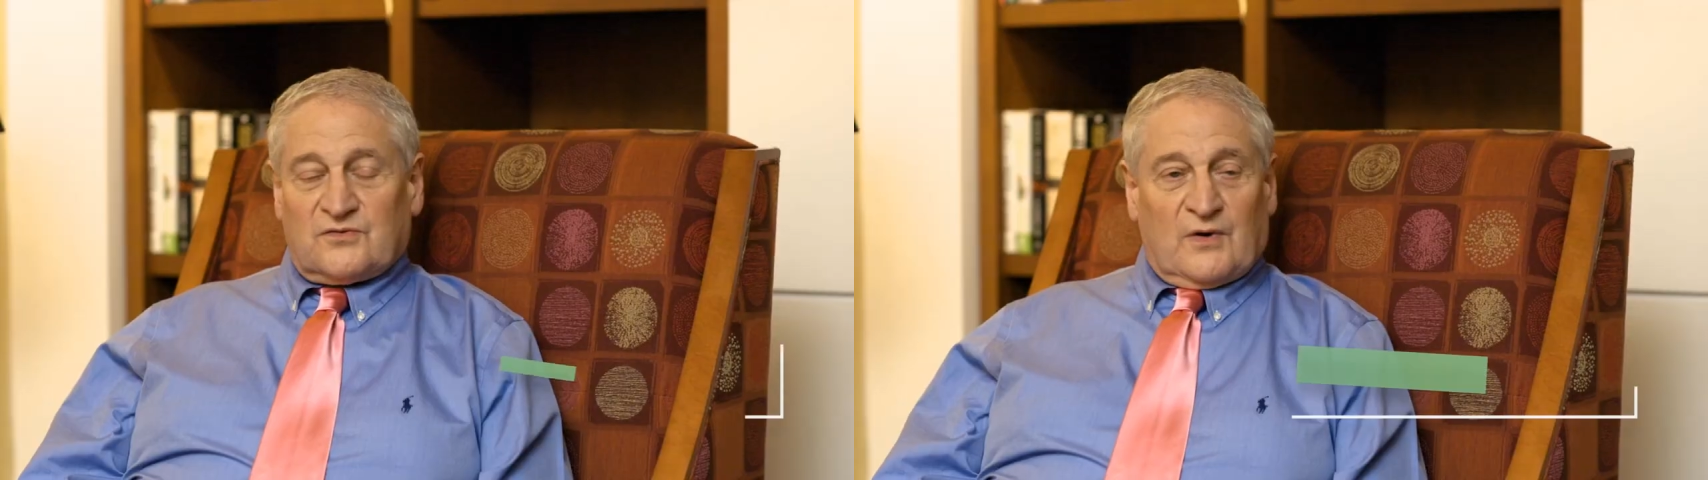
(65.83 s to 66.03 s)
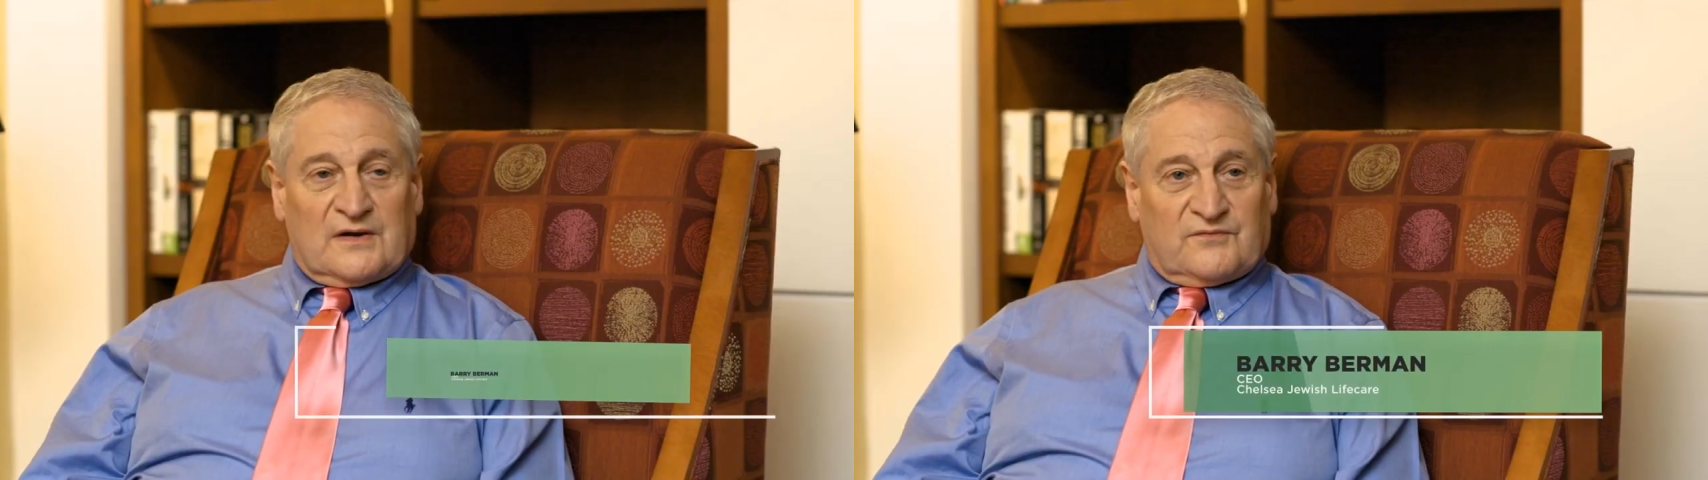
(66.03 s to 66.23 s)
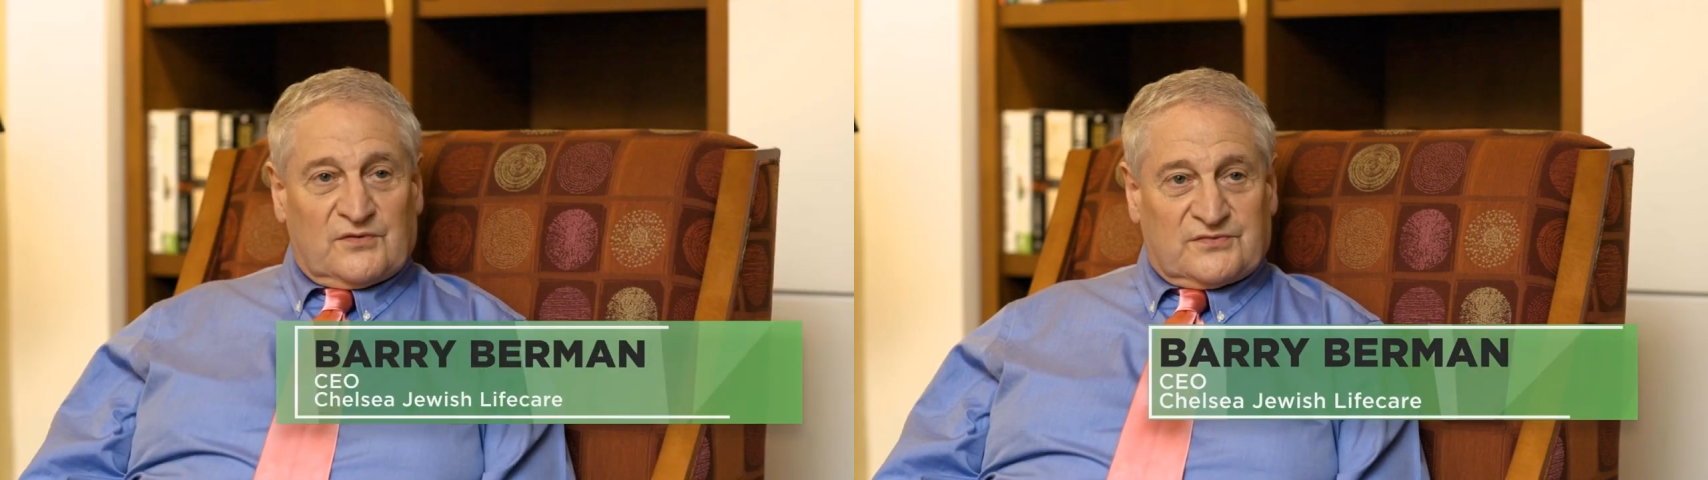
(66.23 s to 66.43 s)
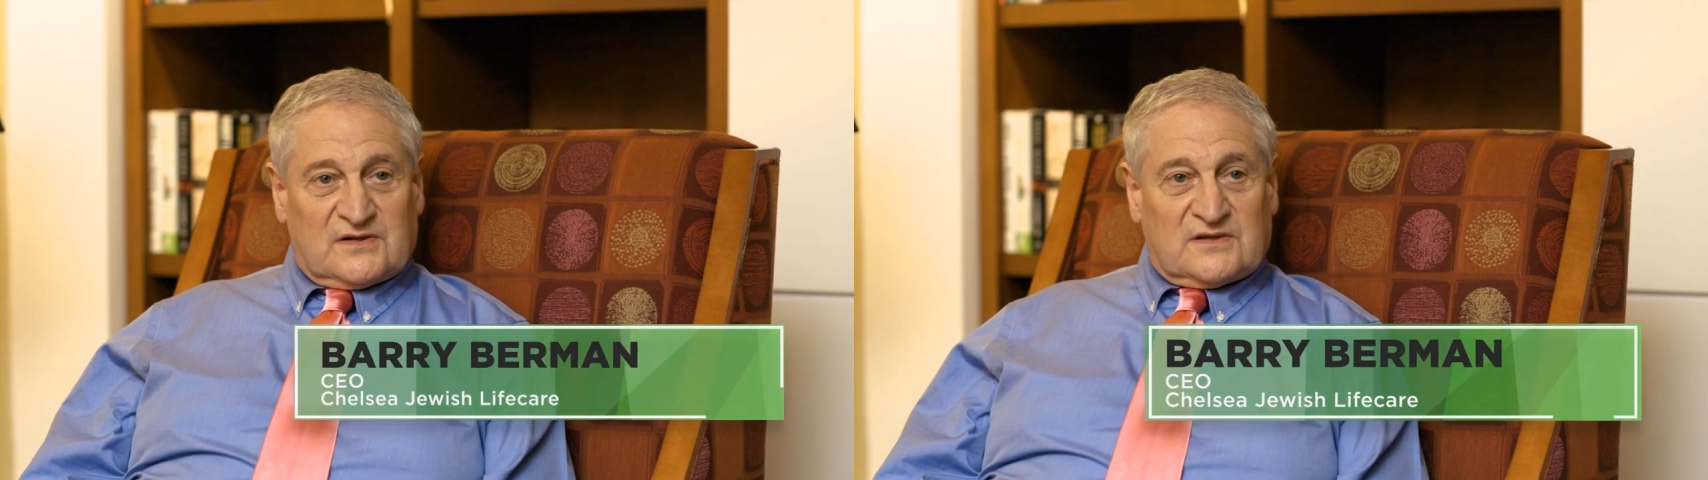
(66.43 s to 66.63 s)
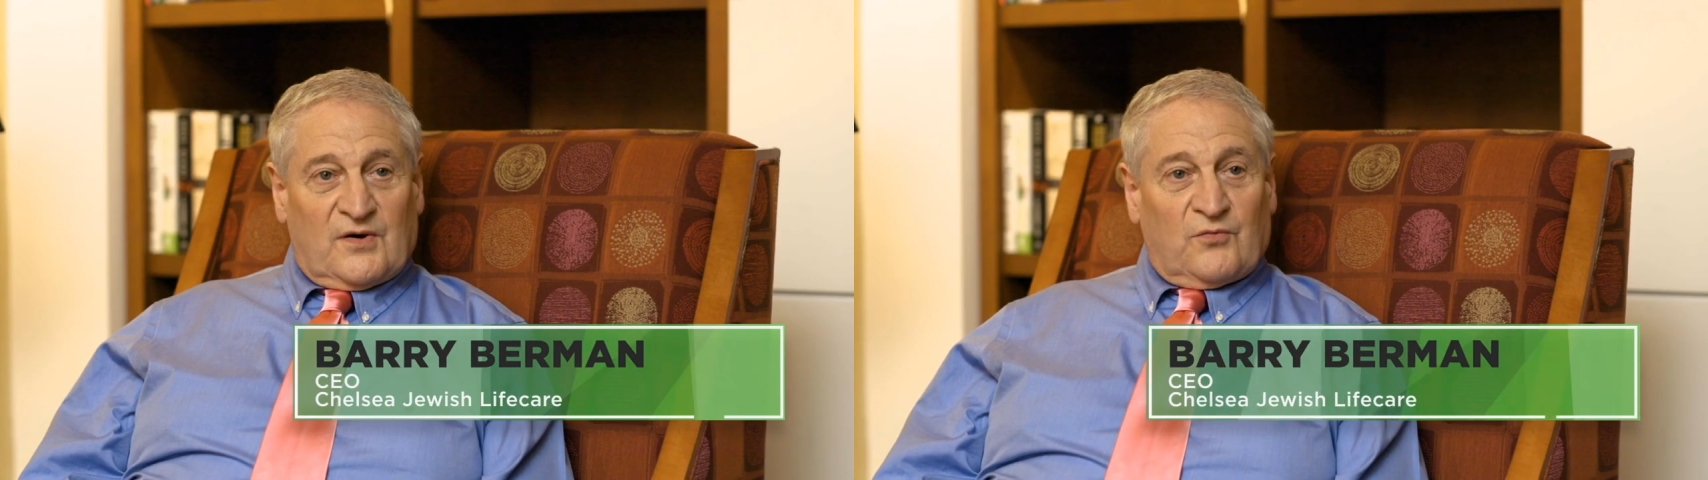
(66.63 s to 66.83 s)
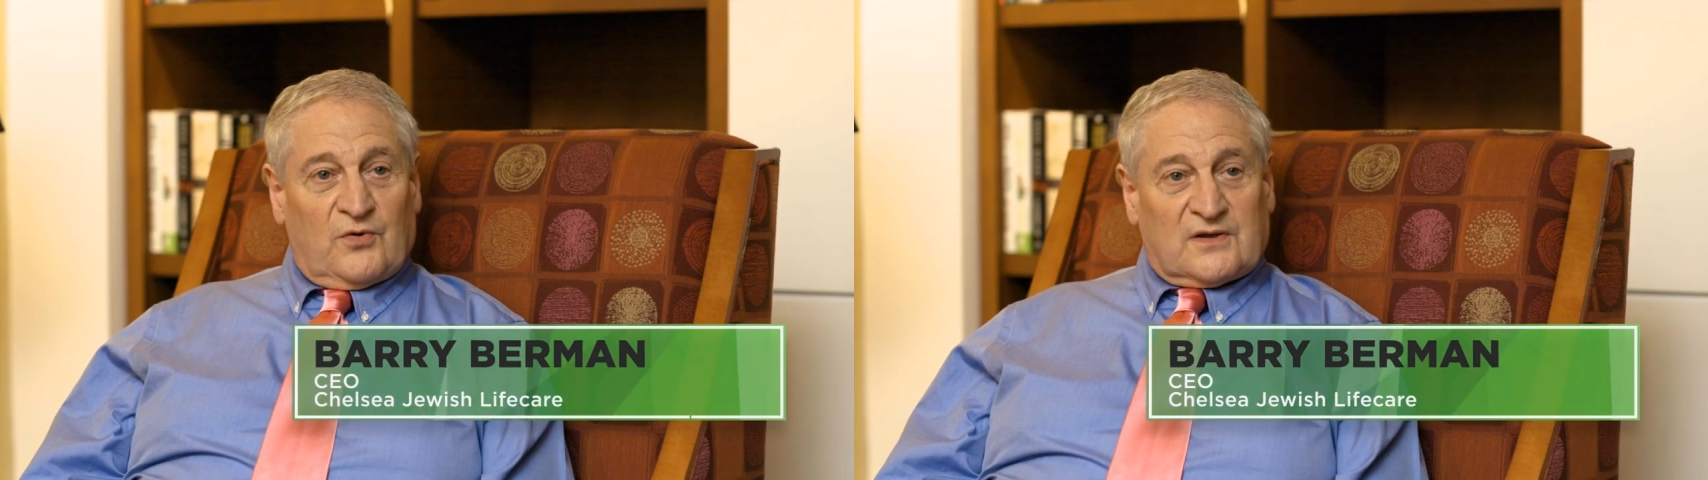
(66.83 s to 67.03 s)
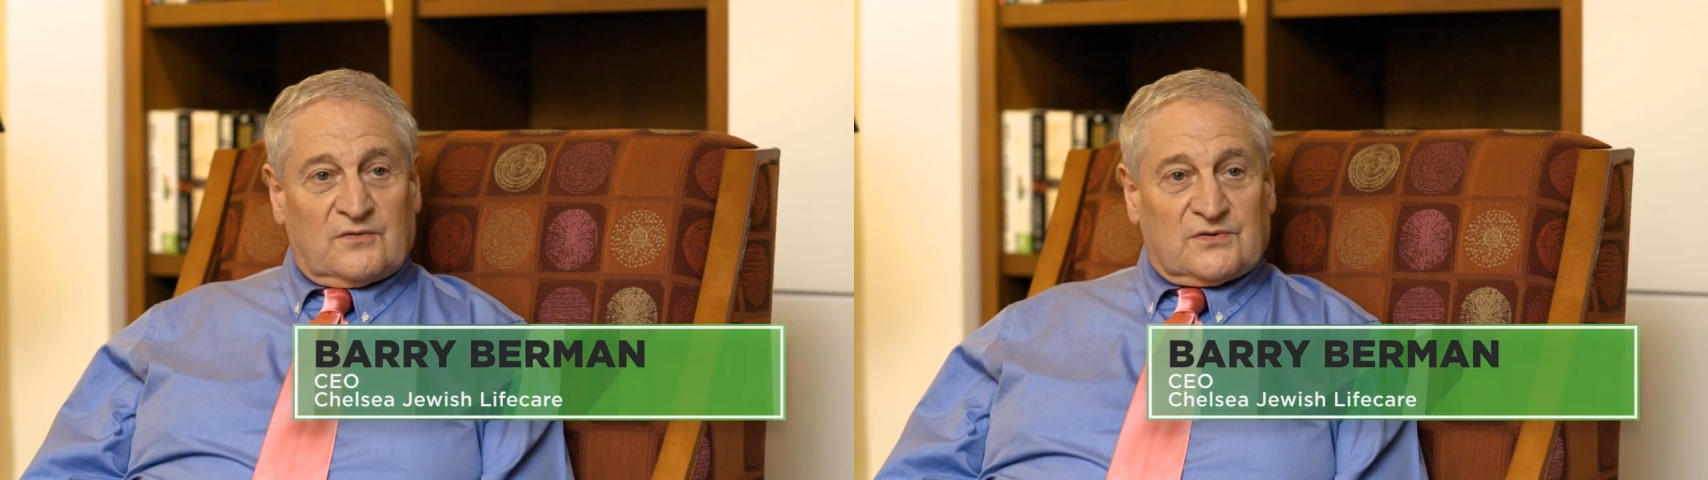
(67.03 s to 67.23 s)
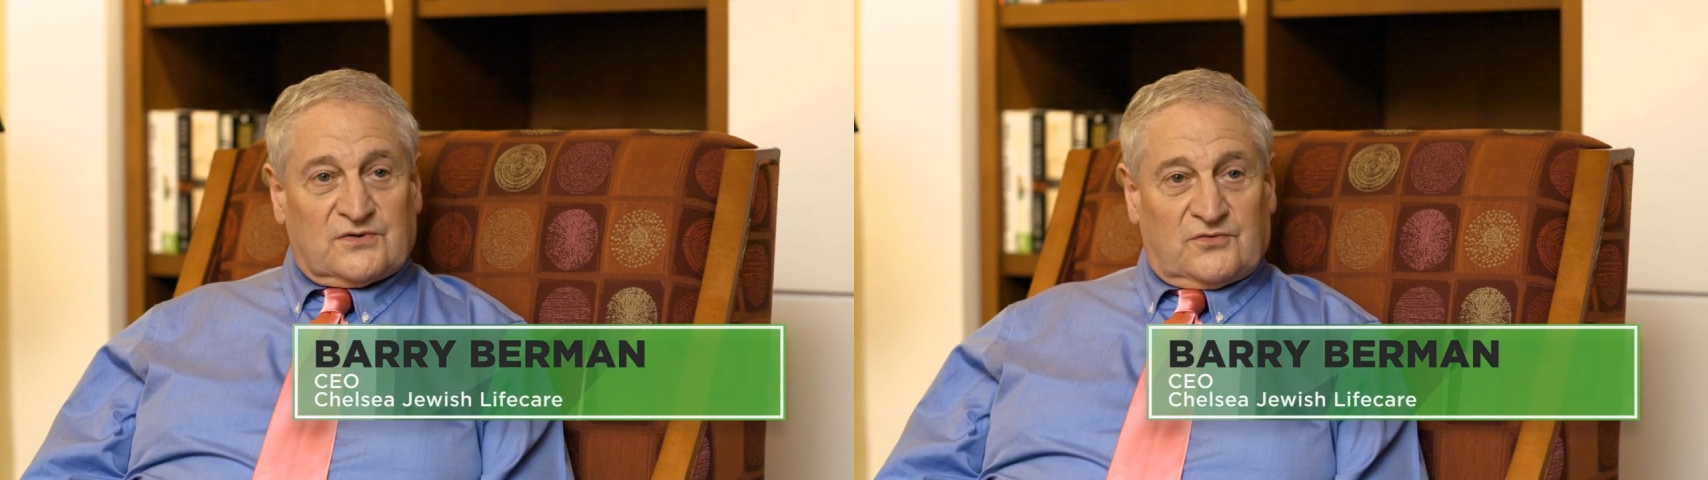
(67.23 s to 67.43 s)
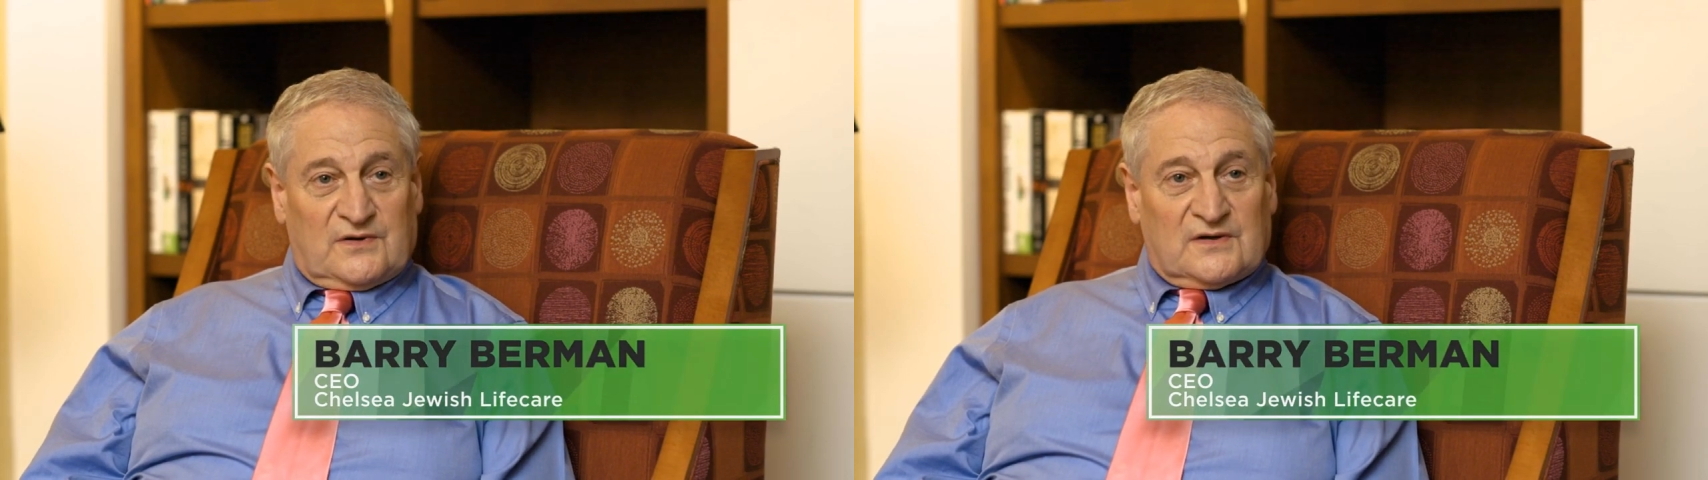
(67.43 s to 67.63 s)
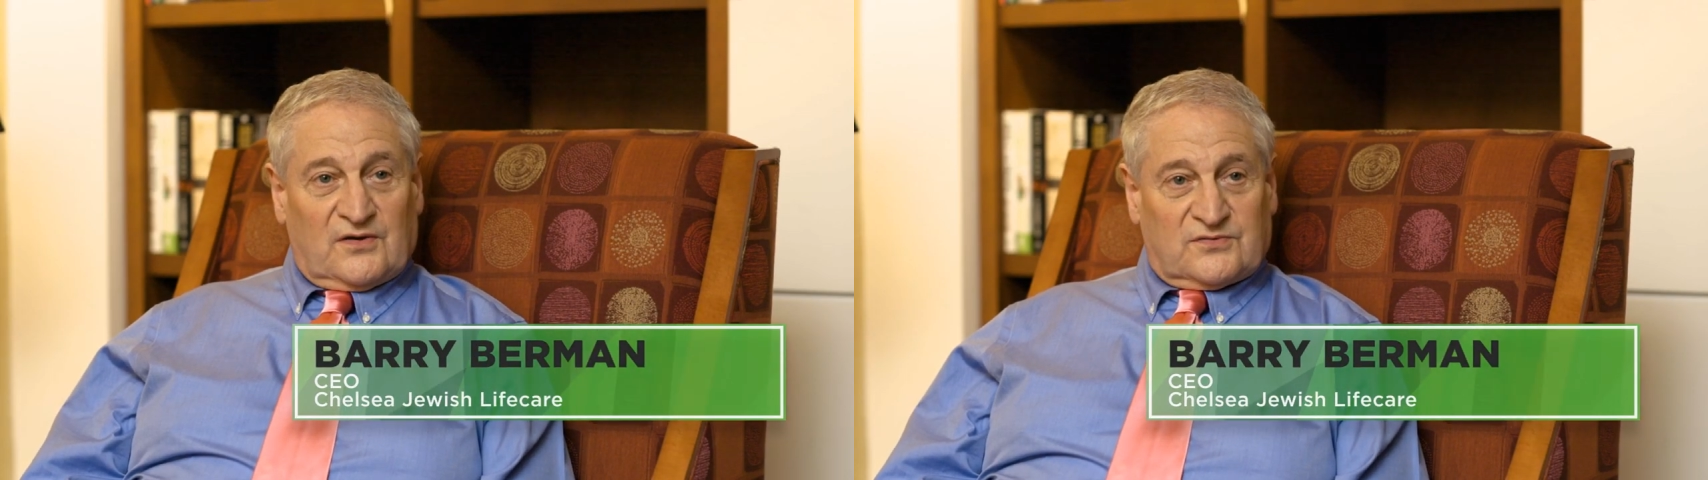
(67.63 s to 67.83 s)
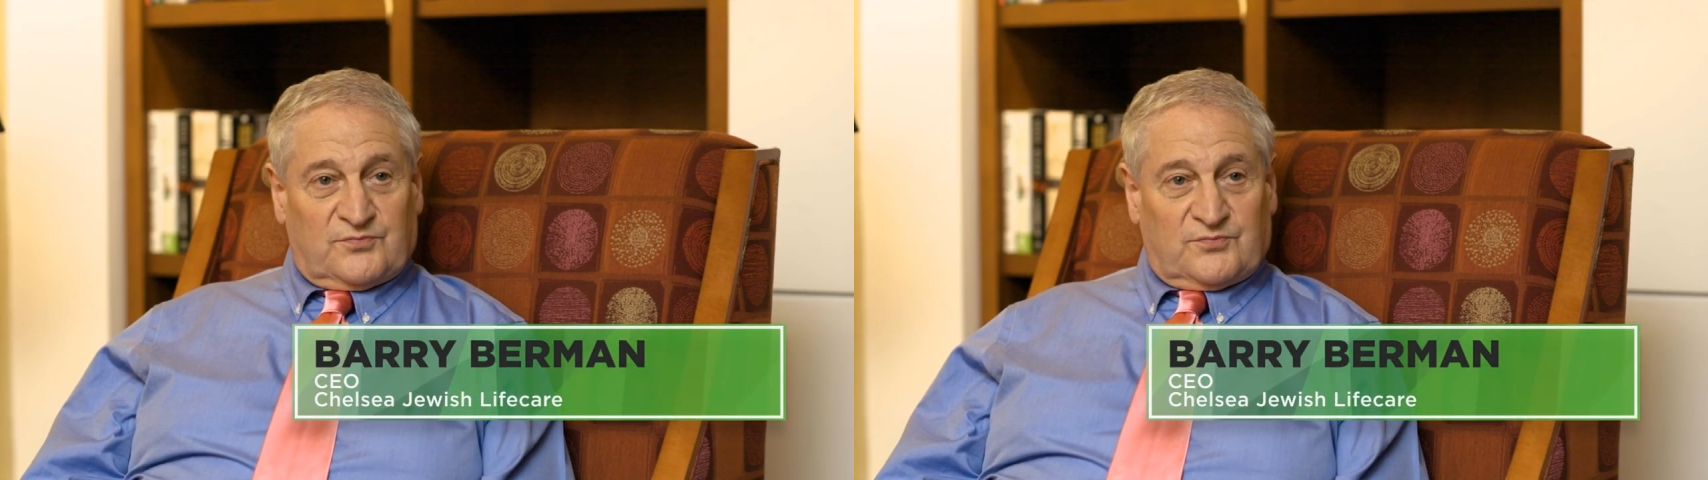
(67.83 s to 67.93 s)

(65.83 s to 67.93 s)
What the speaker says: the wonderful things about working with the greenhouse